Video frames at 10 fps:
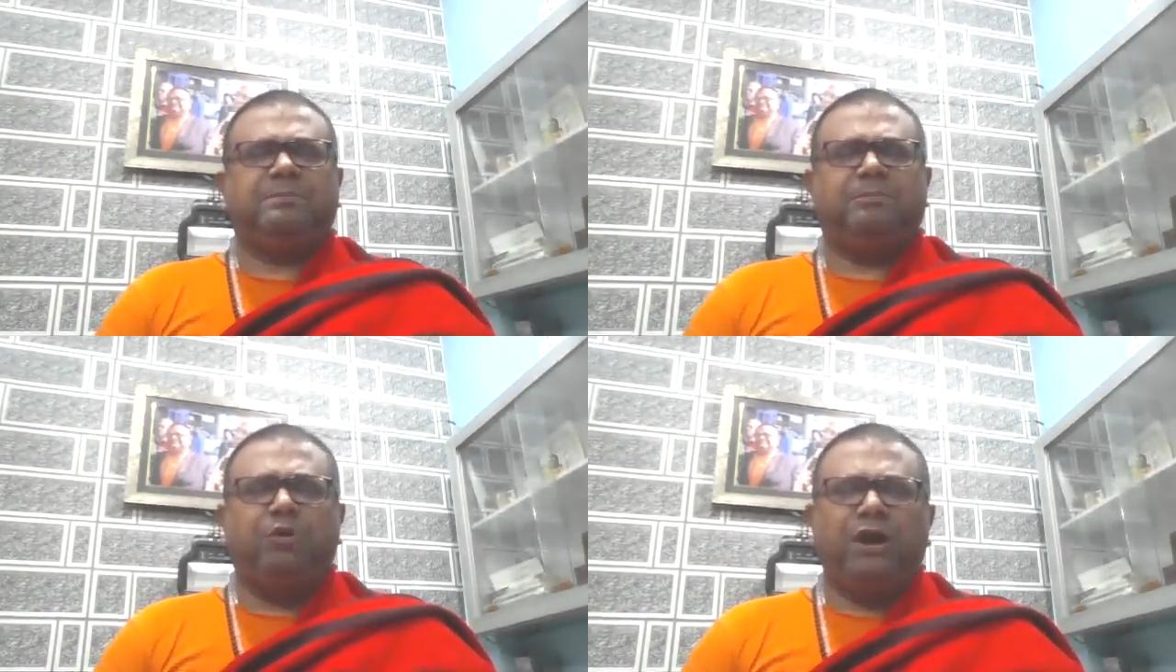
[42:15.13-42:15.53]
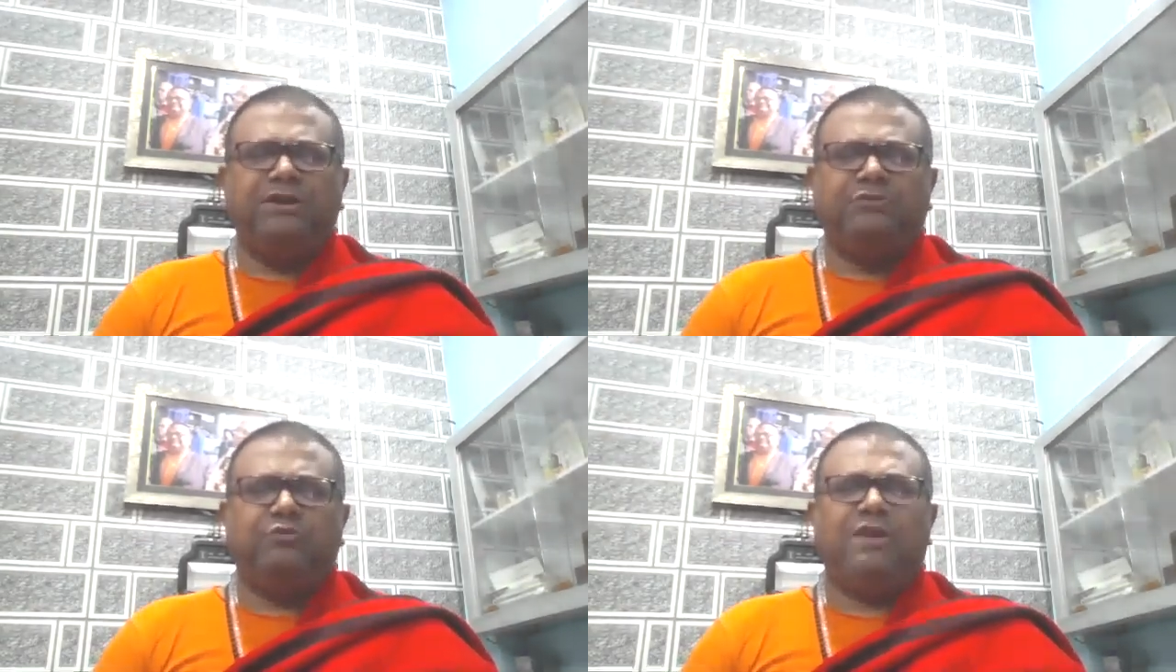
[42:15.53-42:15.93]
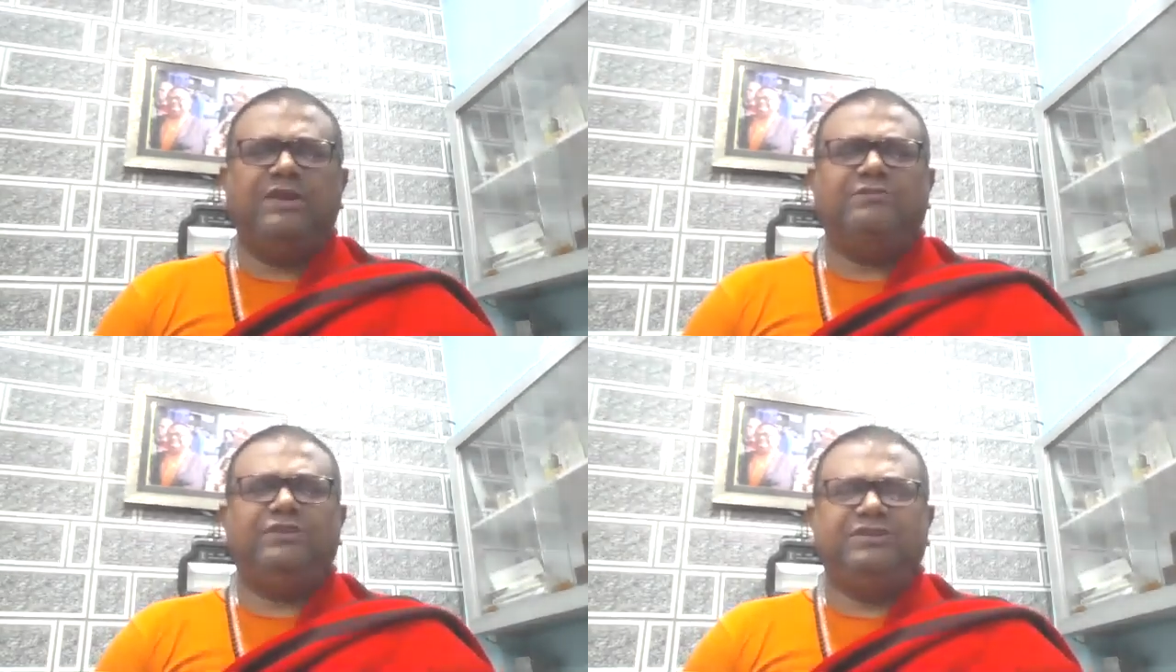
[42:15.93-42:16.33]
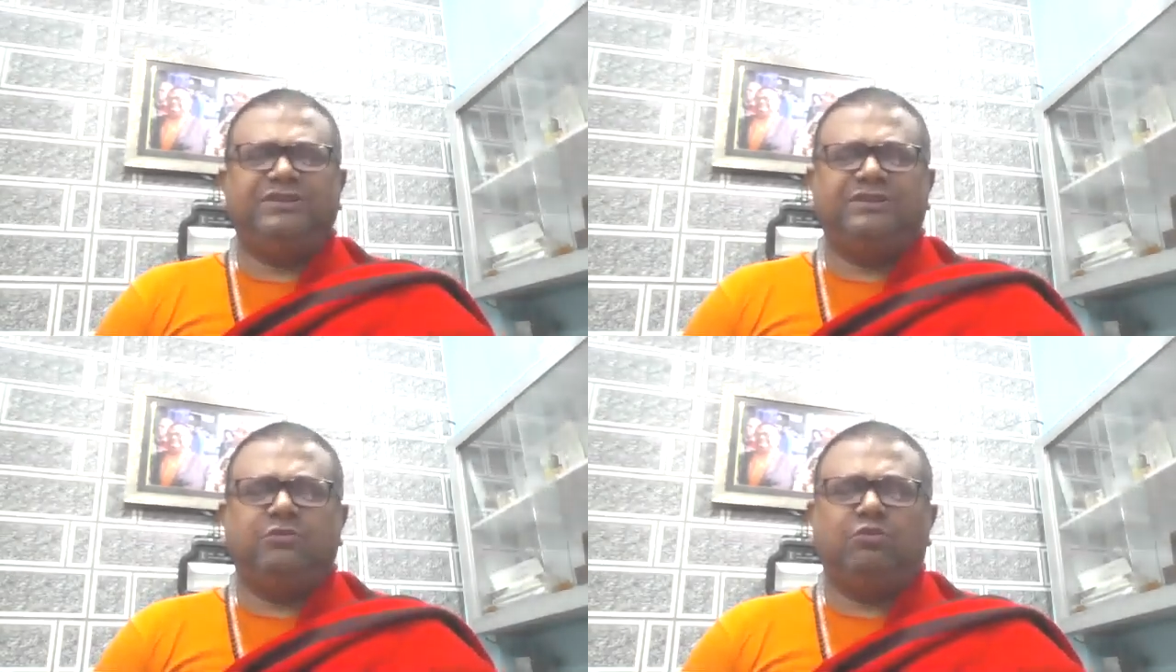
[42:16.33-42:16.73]
The point when it
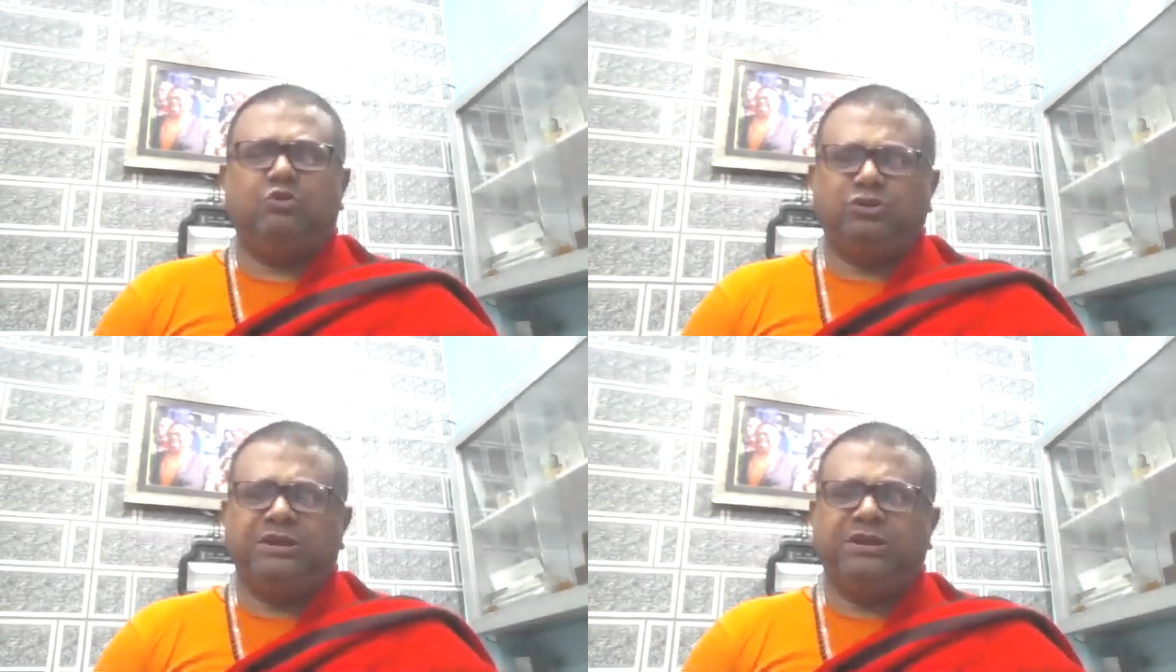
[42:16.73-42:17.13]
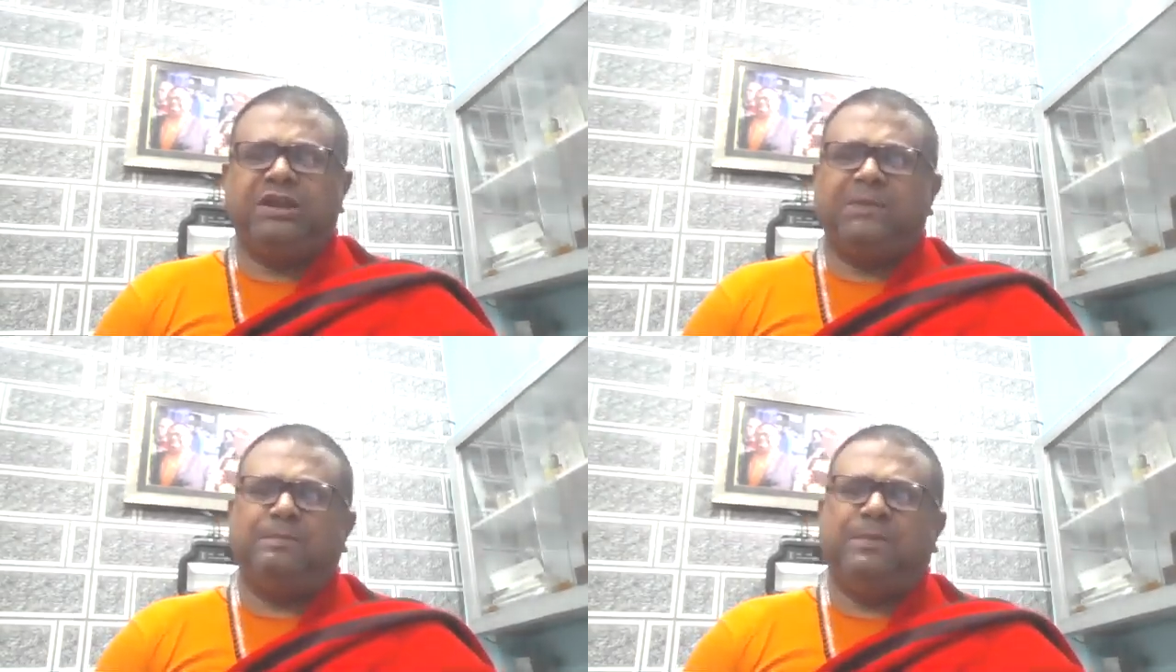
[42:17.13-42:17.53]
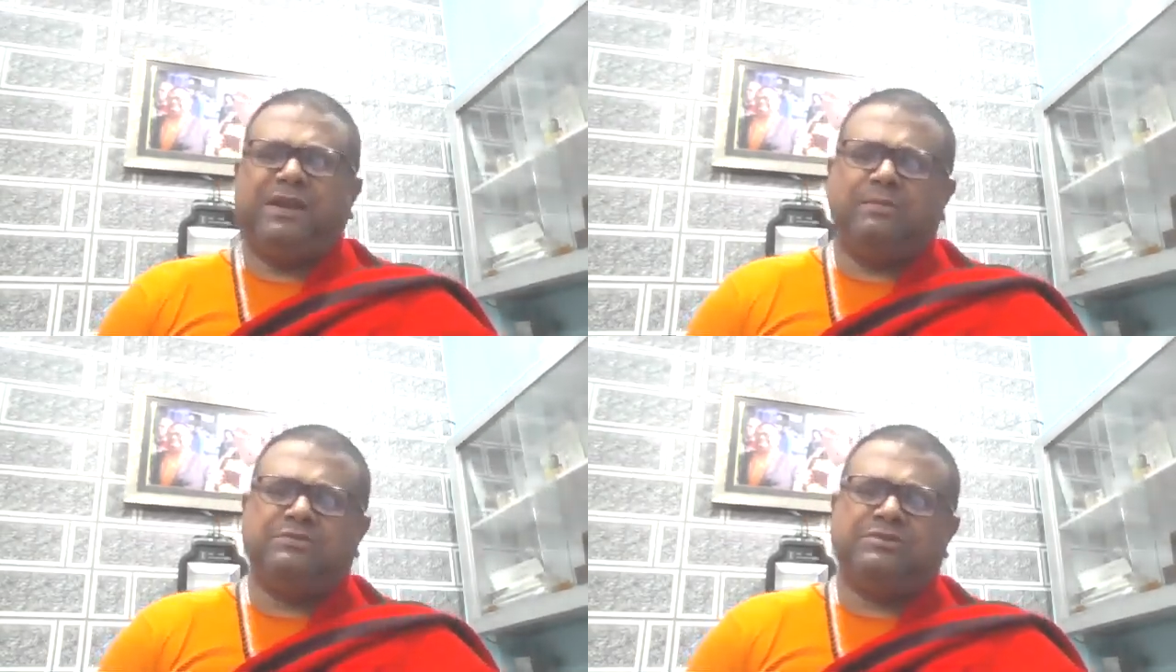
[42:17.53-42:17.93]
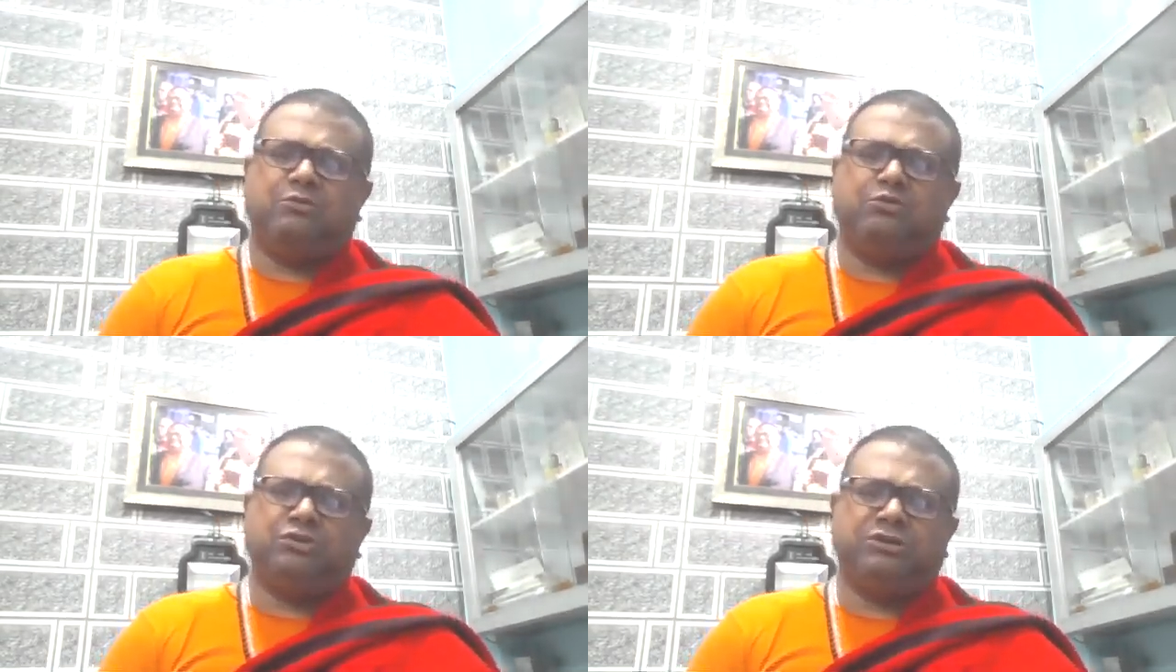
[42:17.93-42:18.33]
reaches the ocean, it becomes
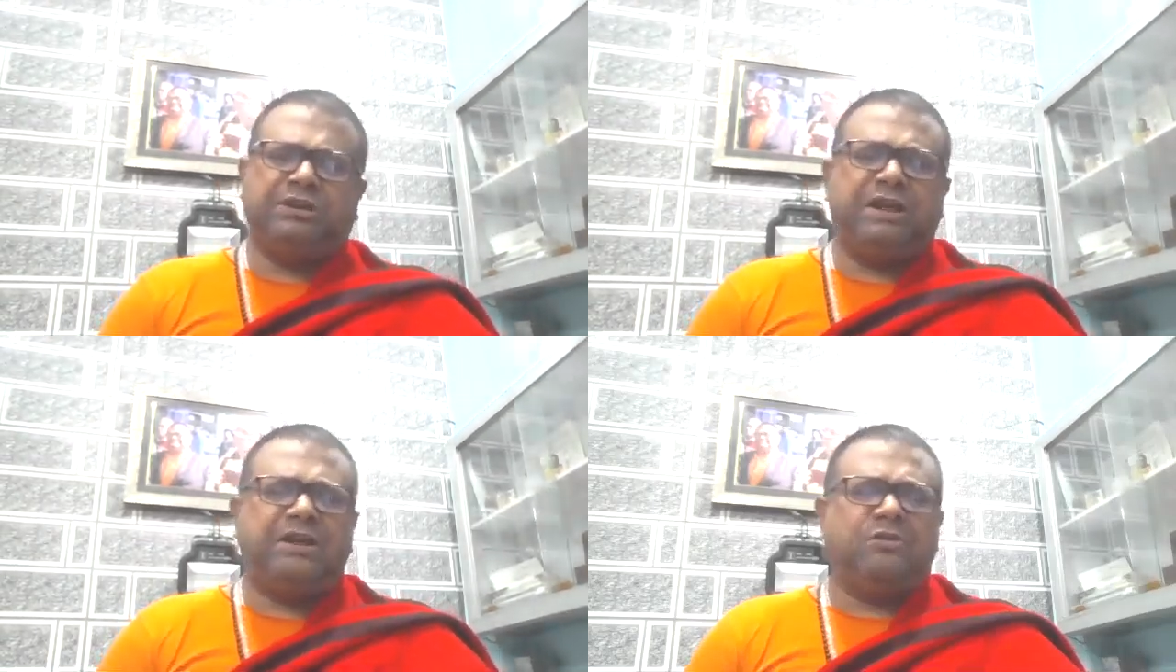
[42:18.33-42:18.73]
the ocean,